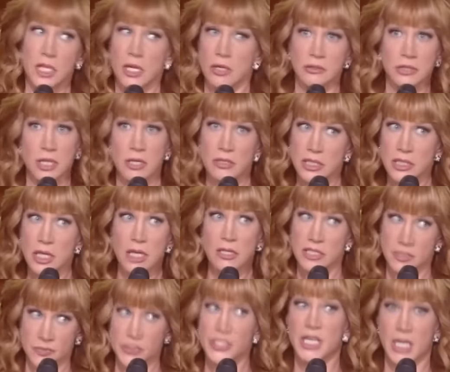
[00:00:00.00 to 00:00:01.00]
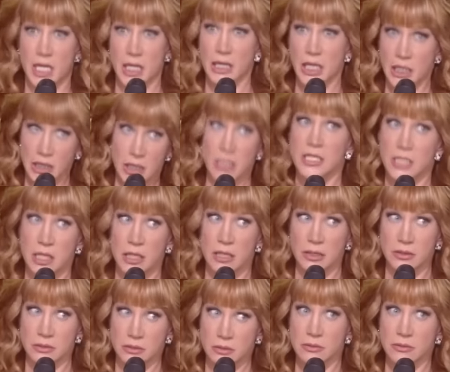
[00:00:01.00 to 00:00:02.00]
don't, don't, don't start some shit. Like, these
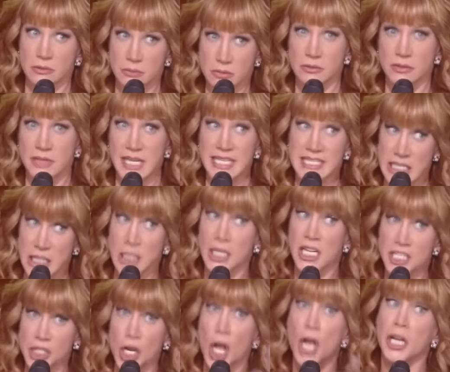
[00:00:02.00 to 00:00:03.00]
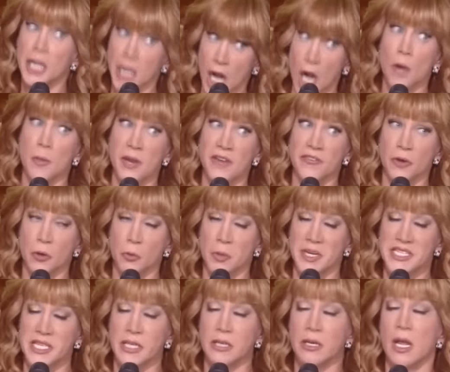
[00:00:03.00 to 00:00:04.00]
are, it's, an, it's called an army for a
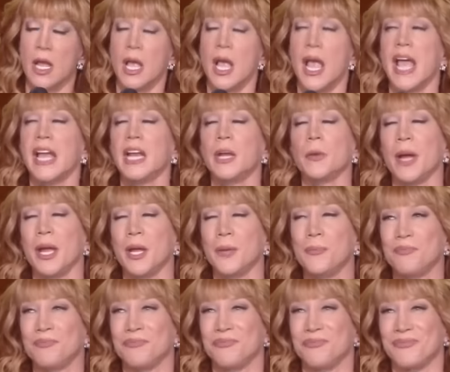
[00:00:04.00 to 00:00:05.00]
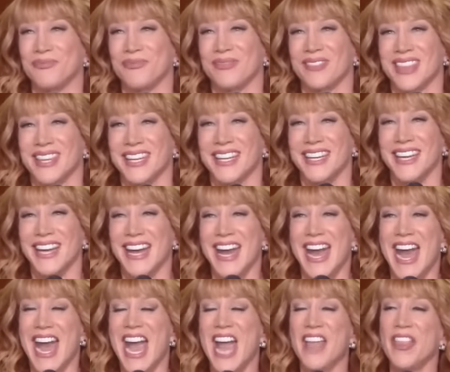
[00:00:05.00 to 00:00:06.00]
reason. Anyway.
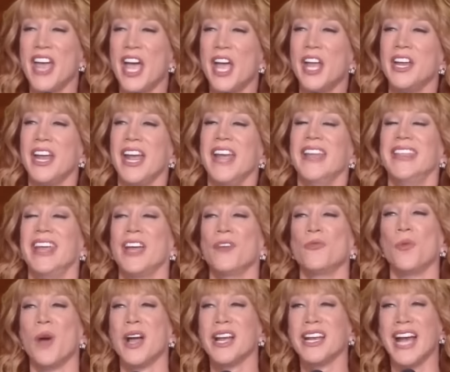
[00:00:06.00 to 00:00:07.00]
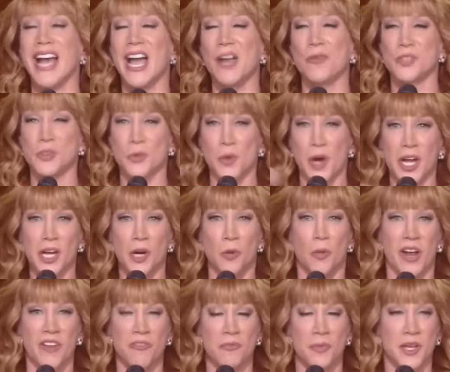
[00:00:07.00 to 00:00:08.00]
And then, and then one guy was
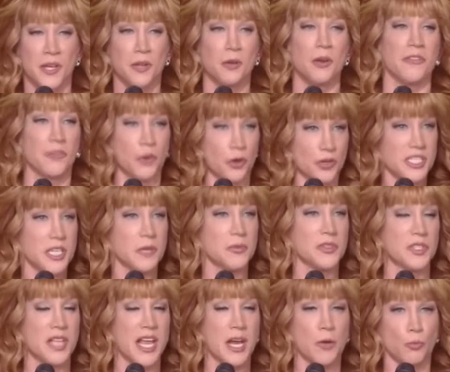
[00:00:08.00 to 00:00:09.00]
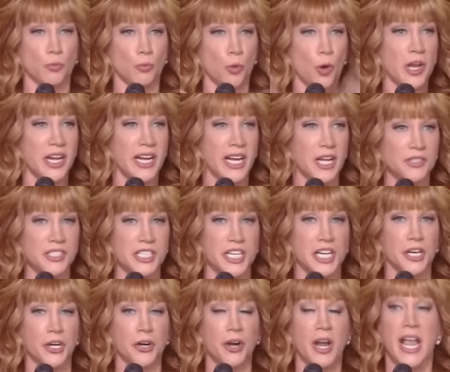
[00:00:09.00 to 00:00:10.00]
wearing a wife beater, and of course he was like roided out
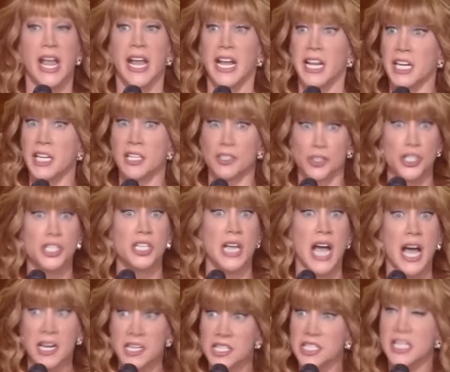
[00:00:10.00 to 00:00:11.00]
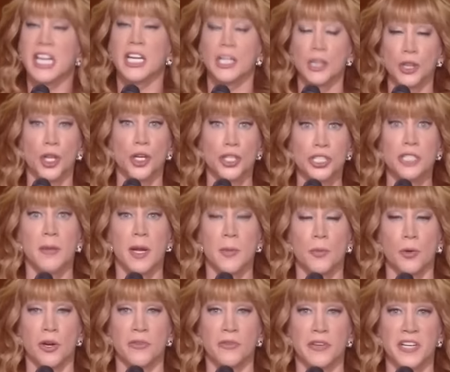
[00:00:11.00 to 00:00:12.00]
to here. And he just honestly, he looked at
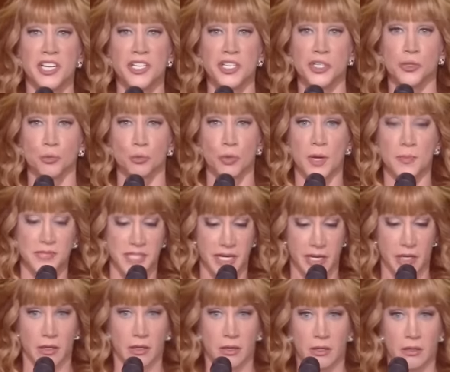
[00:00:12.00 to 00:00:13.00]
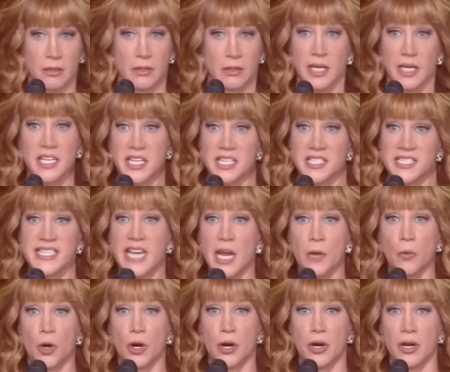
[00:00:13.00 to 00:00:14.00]
my boyfriend and just ripped it, and didn't
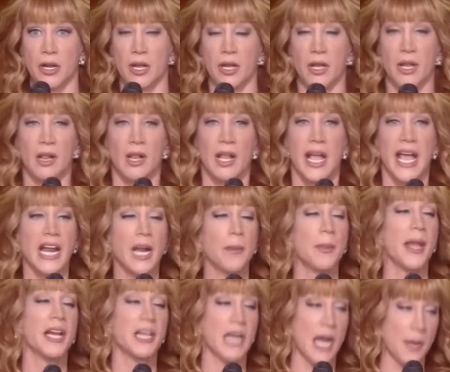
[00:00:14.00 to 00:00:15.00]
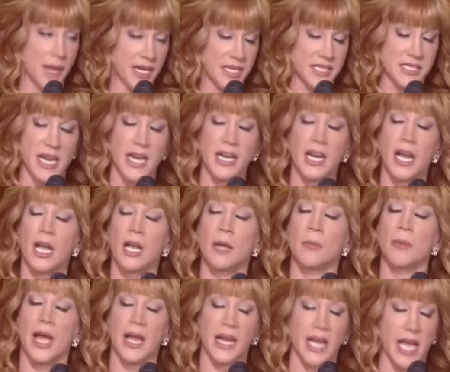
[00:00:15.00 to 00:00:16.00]
say a word. And I'm like, I'm like, stay
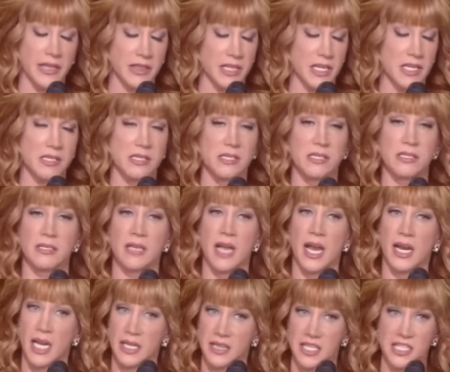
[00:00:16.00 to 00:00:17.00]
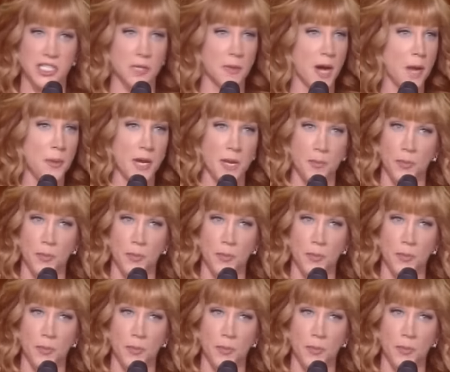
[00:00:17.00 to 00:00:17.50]
calm. I got this. I got these are my